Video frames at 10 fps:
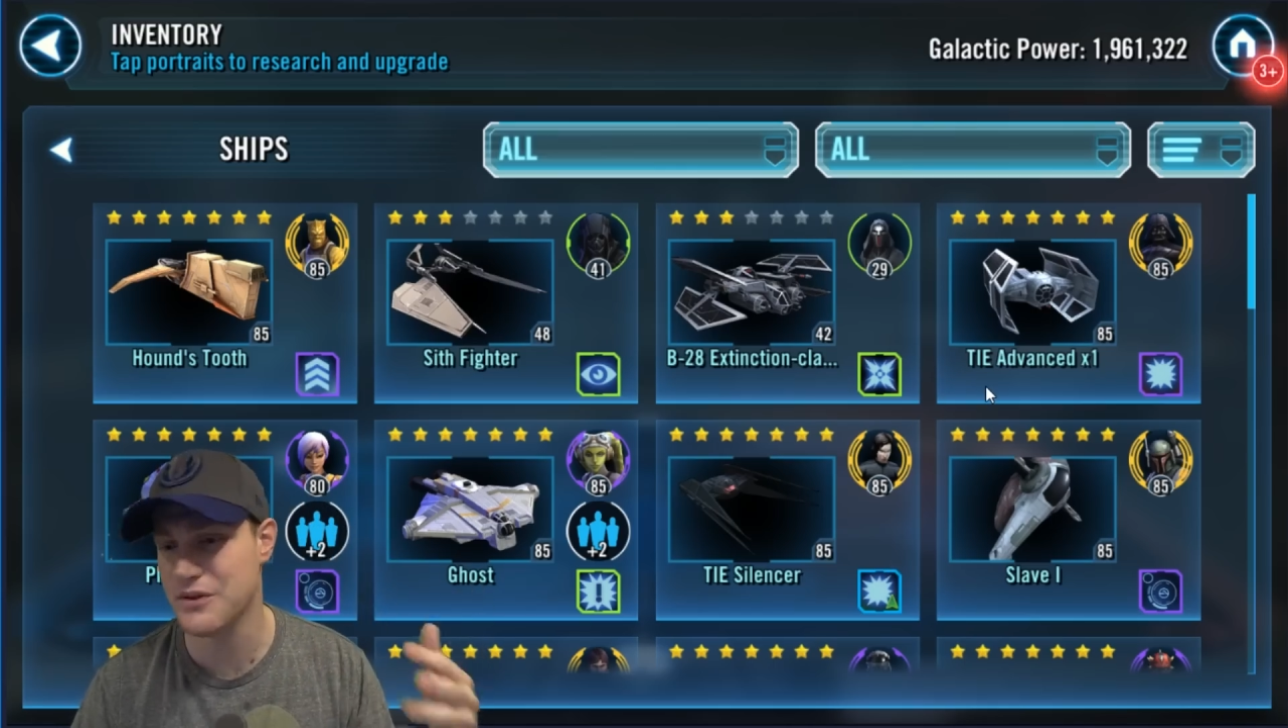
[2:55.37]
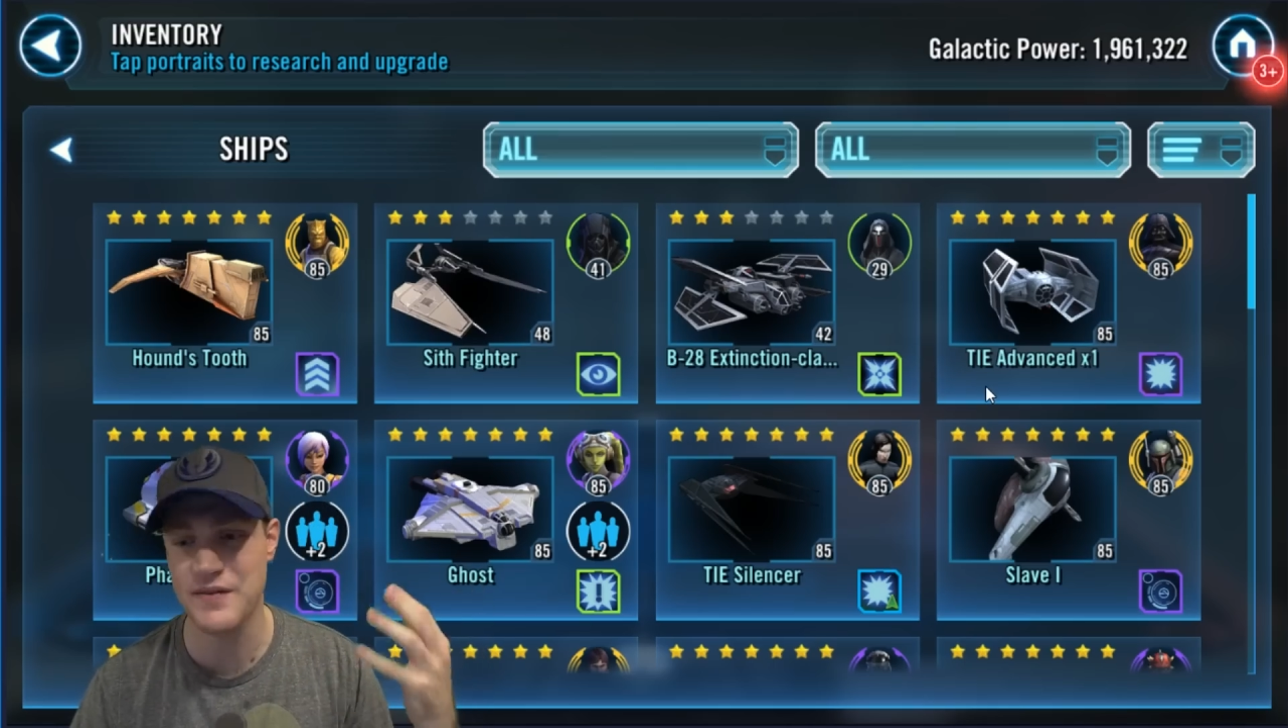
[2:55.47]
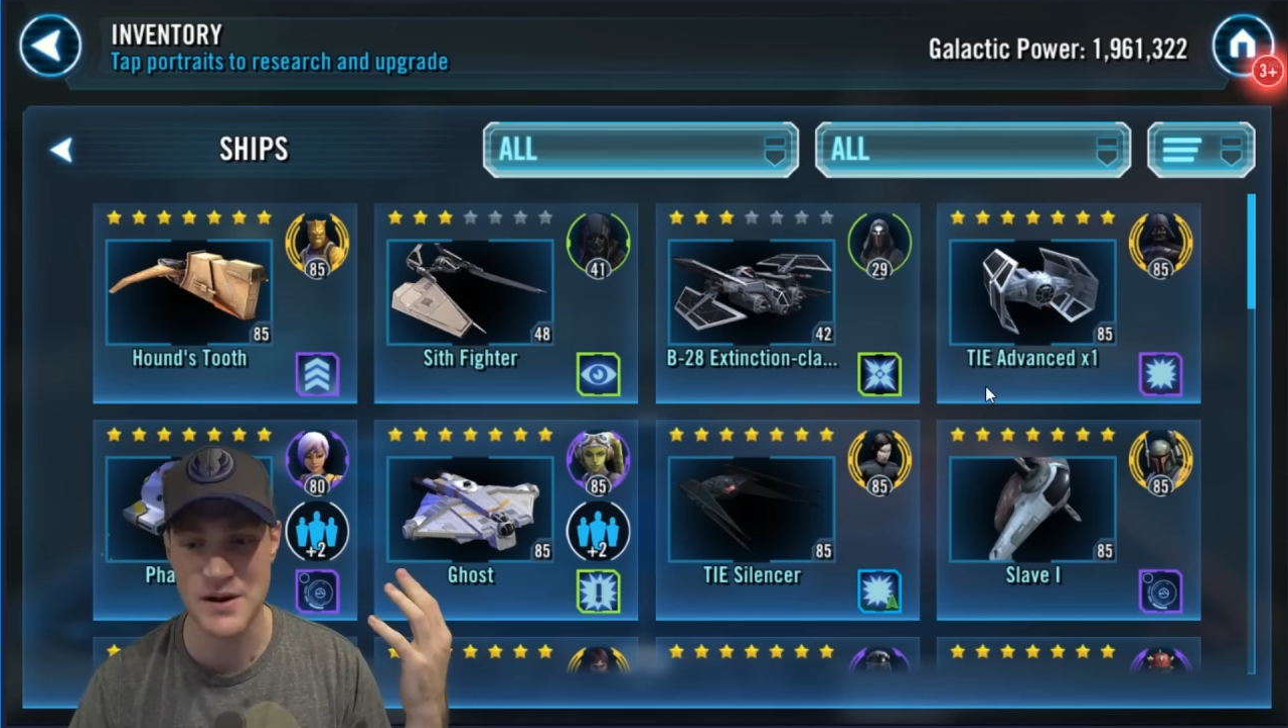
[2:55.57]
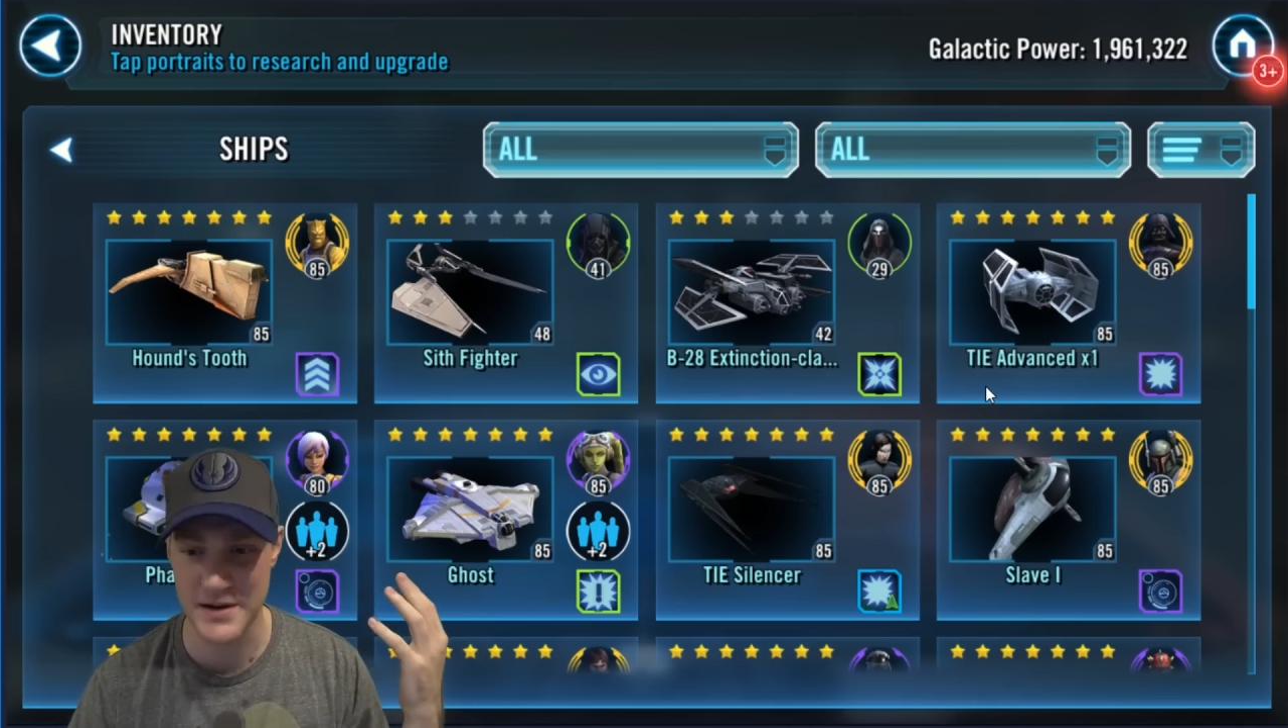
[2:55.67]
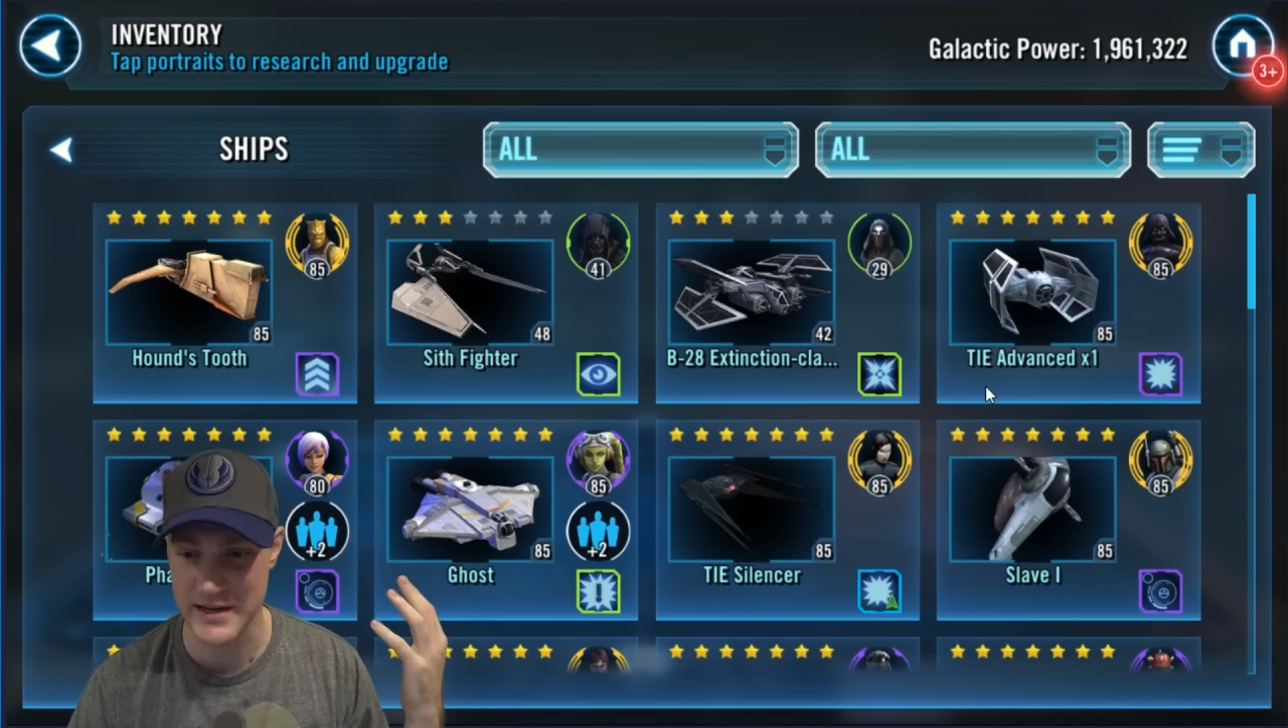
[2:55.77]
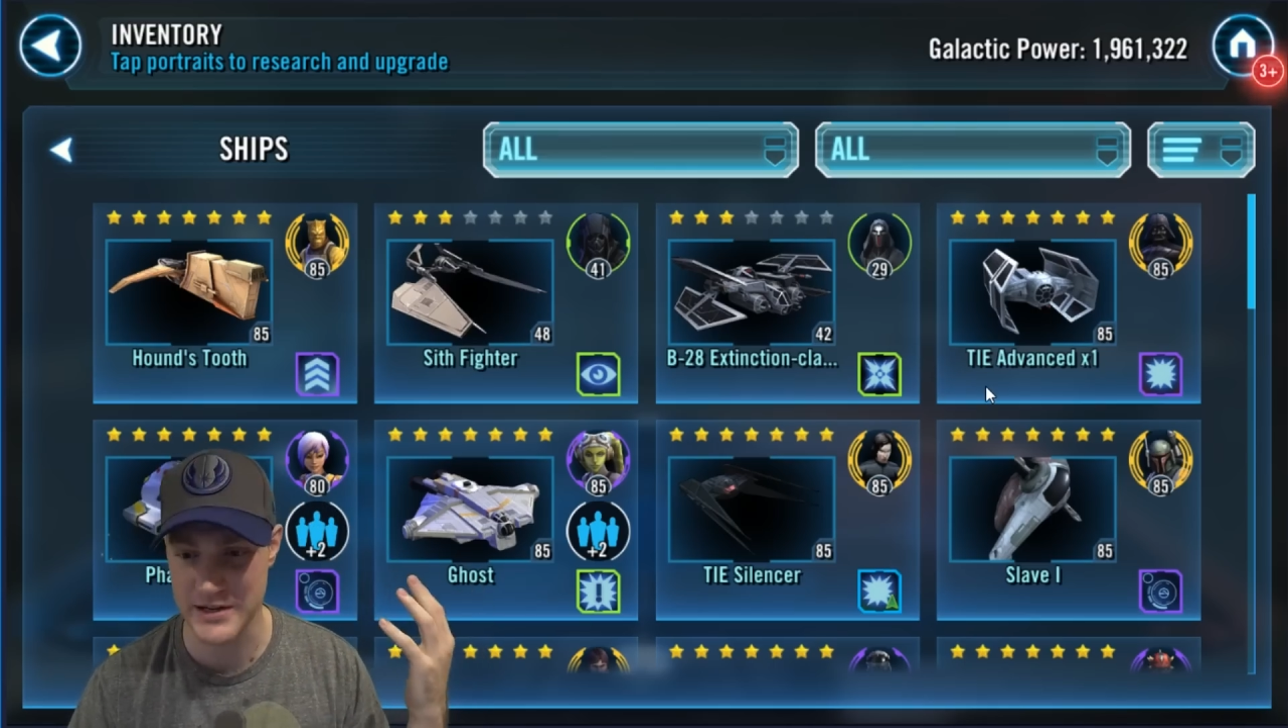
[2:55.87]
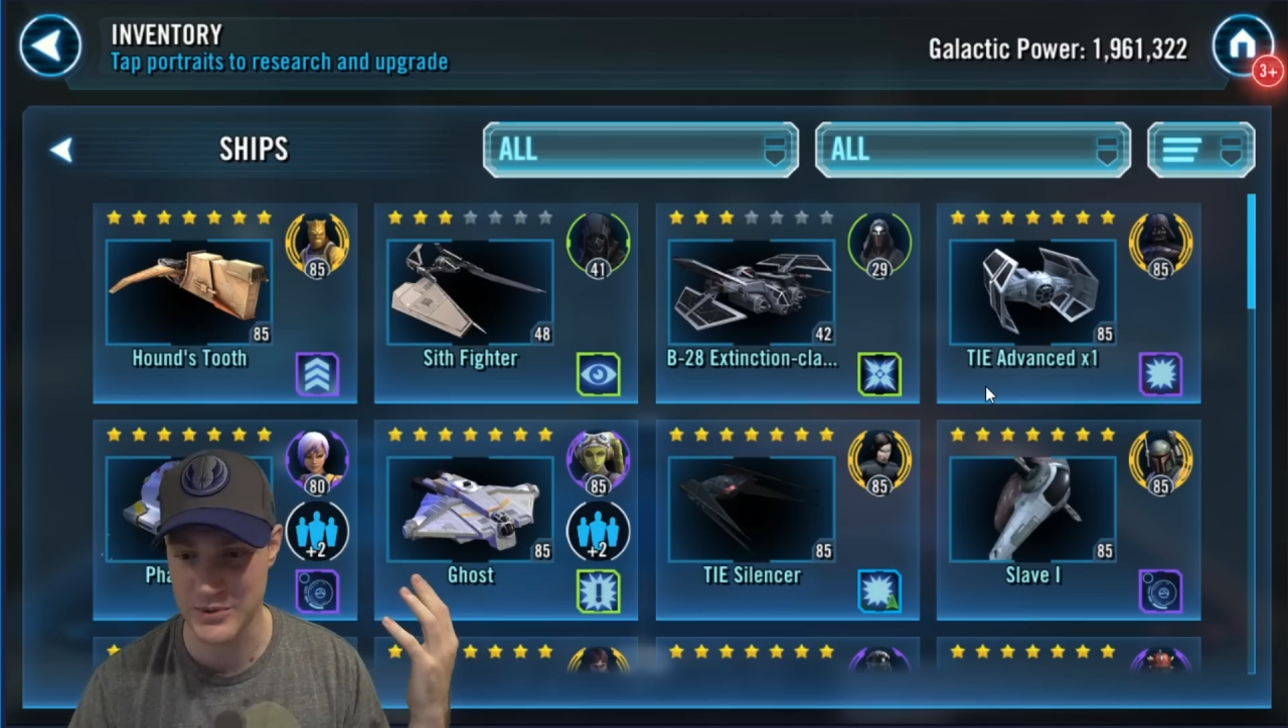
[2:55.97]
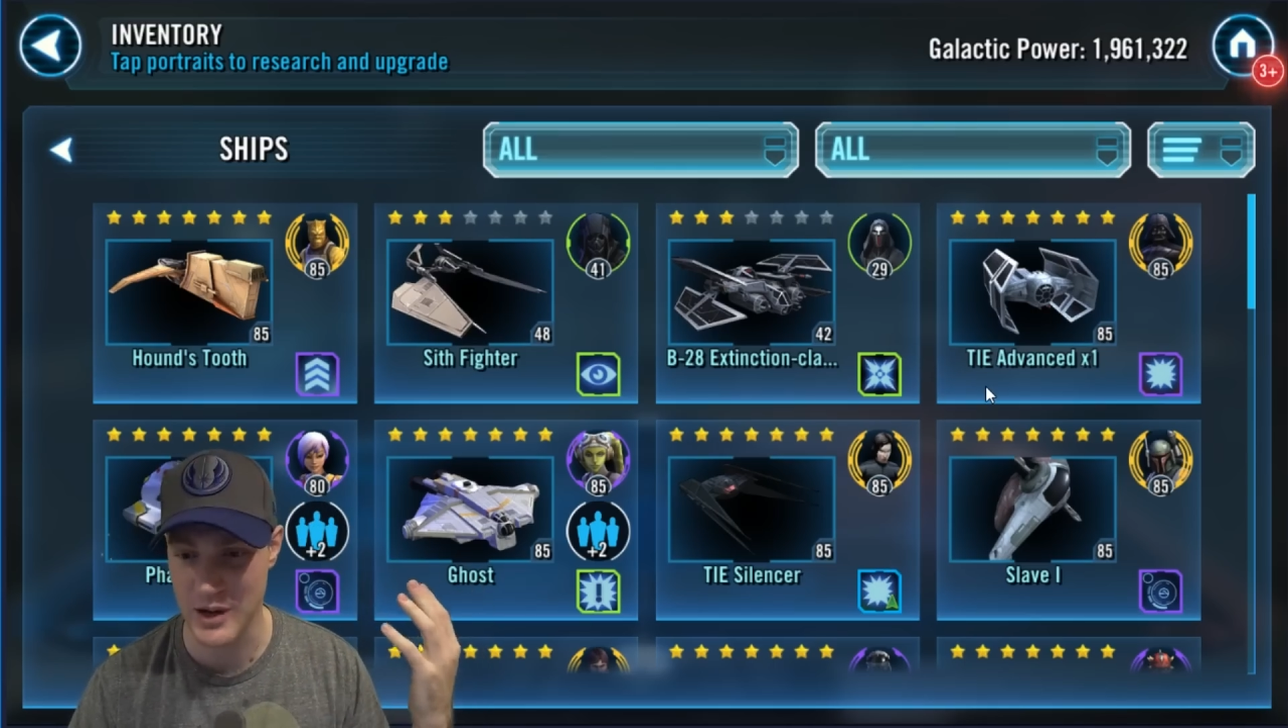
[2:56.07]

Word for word: with Vader to Gear